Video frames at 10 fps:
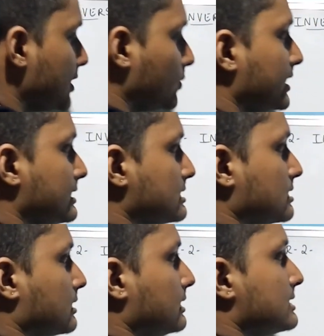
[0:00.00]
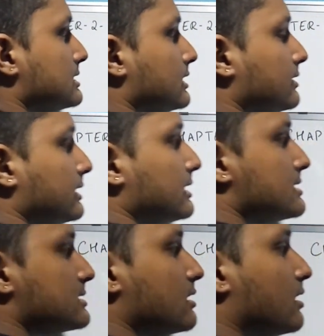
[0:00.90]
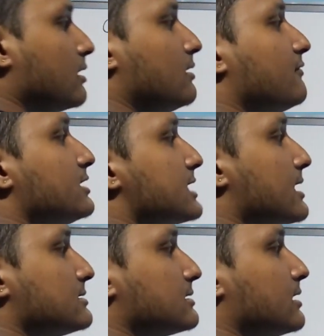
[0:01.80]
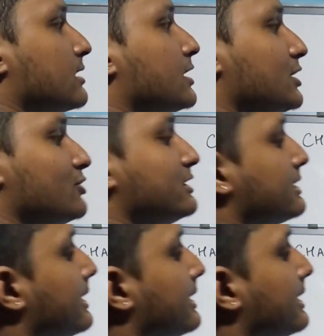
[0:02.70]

a unit circle? Is generally a circle which has unit